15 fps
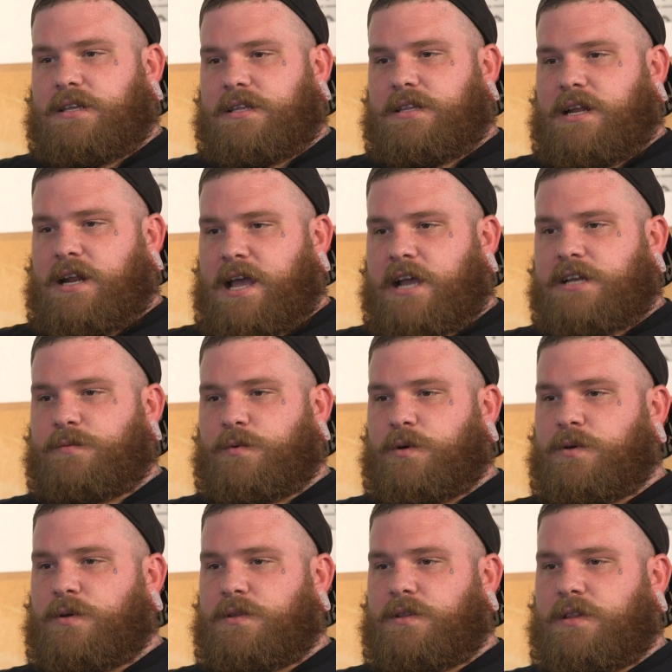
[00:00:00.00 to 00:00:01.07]
an
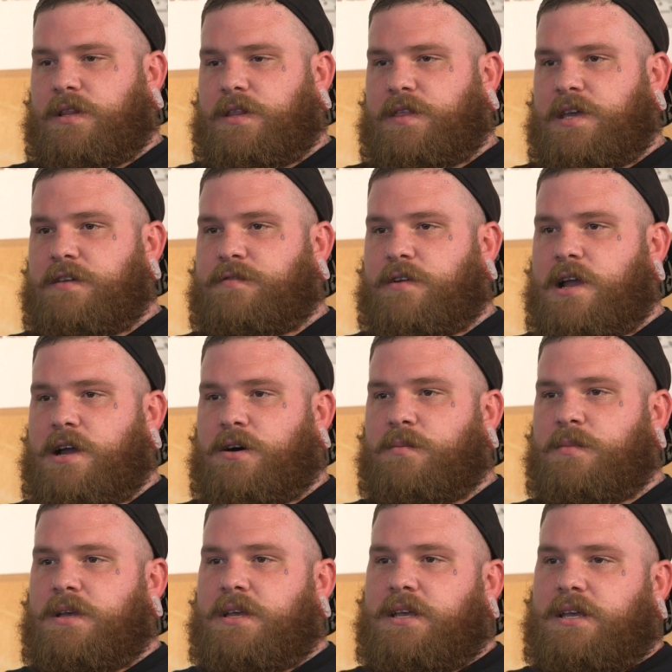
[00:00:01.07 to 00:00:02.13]
actual thing for
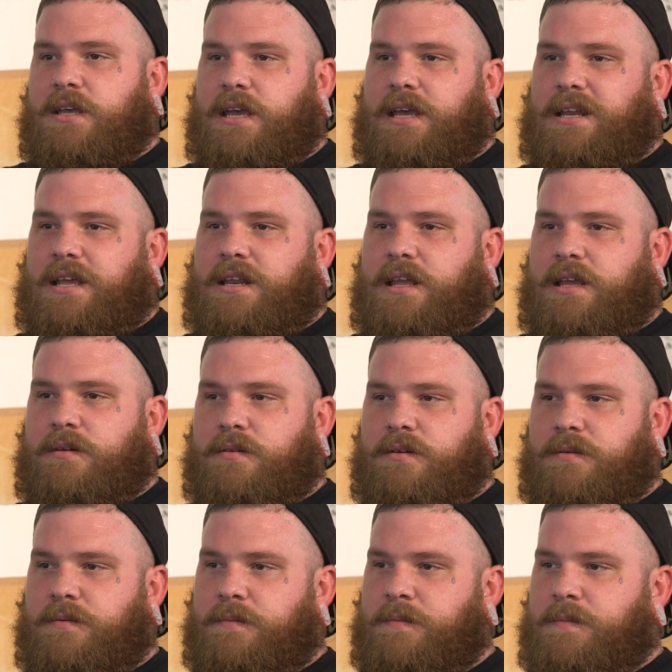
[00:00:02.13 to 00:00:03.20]
help,
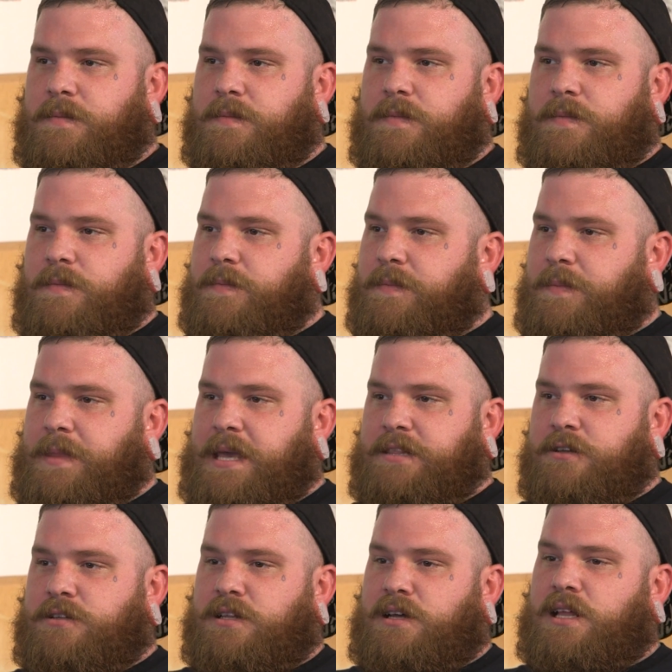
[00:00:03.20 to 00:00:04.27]
and it
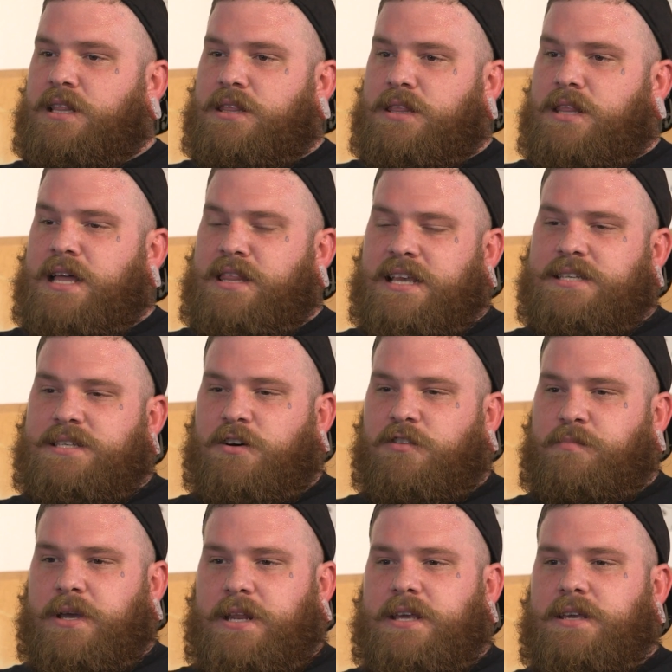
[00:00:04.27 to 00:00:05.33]
looked a lot like
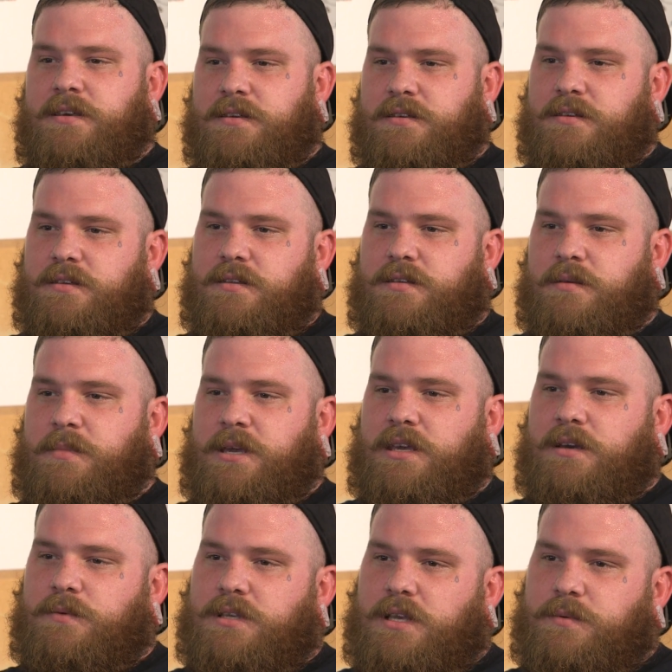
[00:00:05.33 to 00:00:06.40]
self-pity to me.
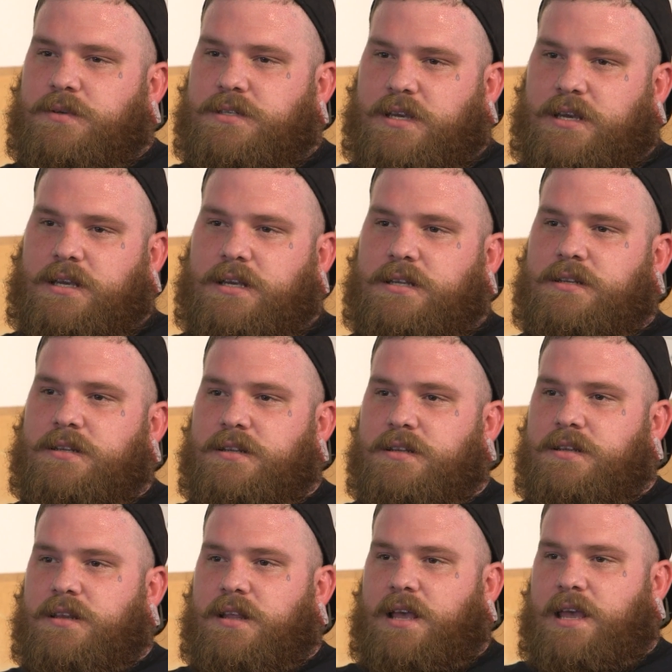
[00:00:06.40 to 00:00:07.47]
It was a,
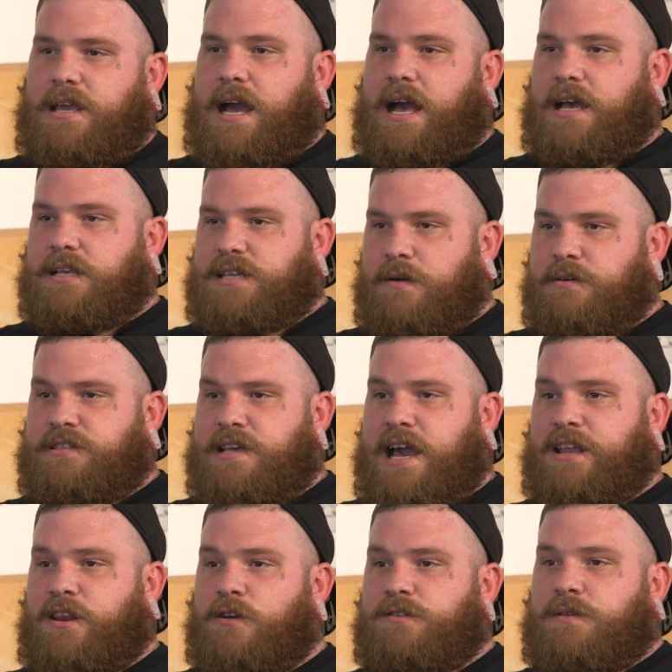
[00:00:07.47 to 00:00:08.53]
hey guys, I was
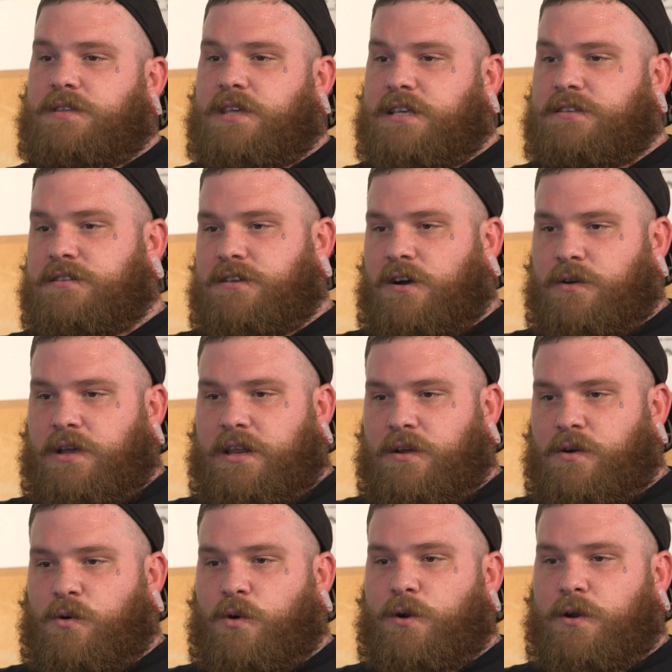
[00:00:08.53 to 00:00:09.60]
diagnosed with this. Let's all get in a
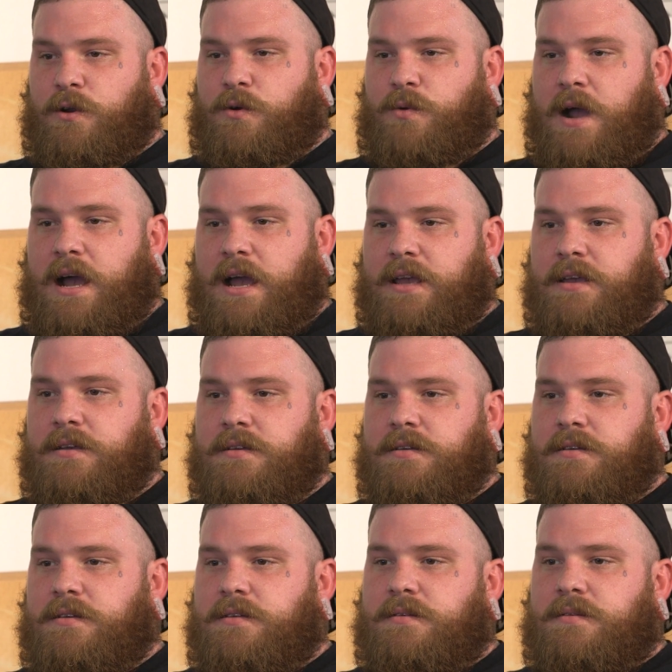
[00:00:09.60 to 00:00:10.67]
corner and cry.
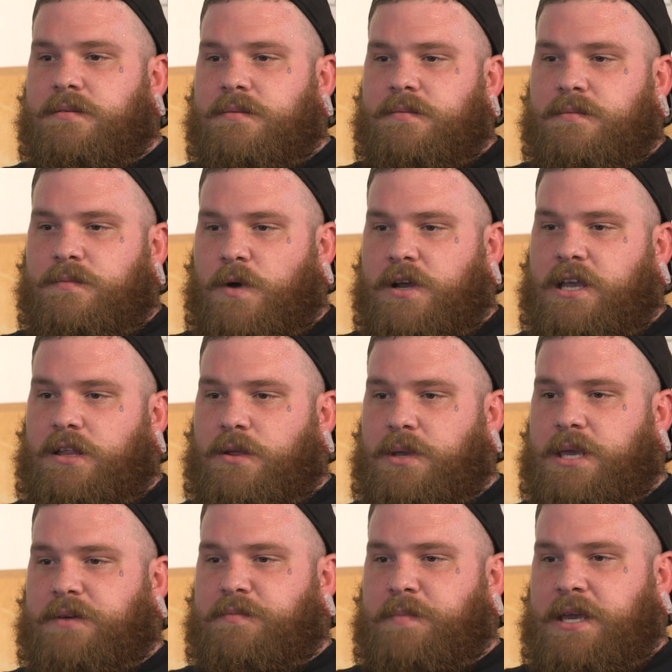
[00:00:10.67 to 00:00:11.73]
What can you
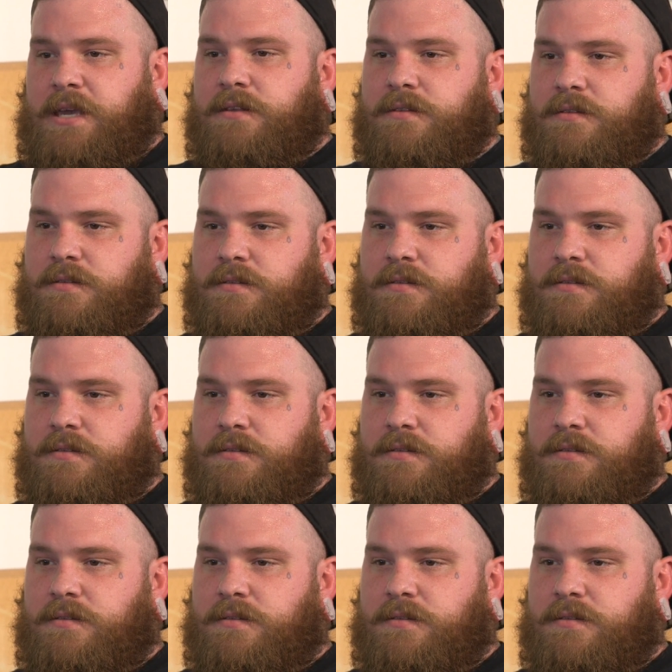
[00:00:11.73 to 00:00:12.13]
give me?